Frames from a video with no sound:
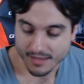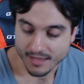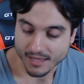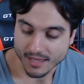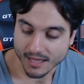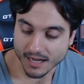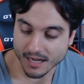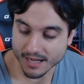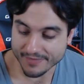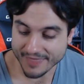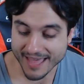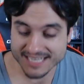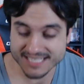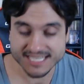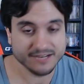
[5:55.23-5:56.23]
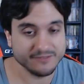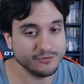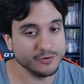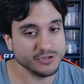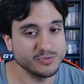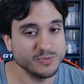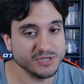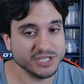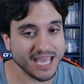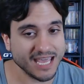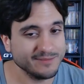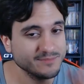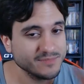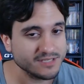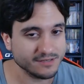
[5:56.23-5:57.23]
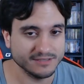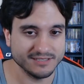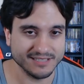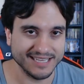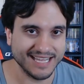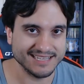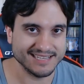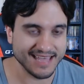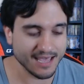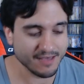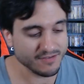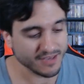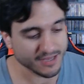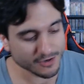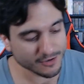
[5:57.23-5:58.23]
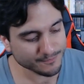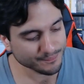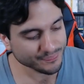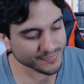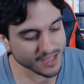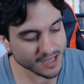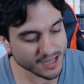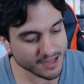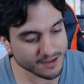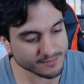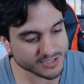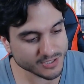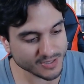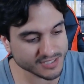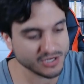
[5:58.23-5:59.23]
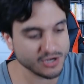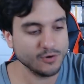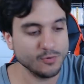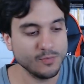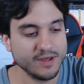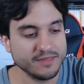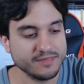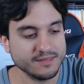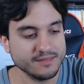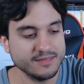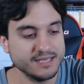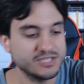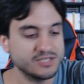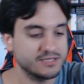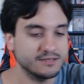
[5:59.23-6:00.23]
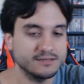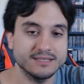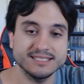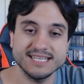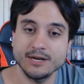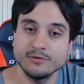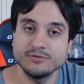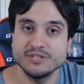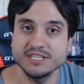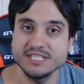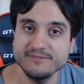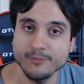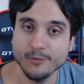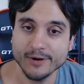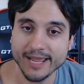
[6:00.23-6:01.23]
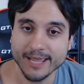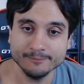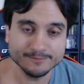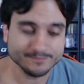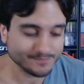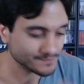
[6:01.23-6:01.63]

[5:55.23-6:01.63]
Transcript: That is it for the Switch games until I get to the heavy hitter. So let's go with this Nintendo 64 game.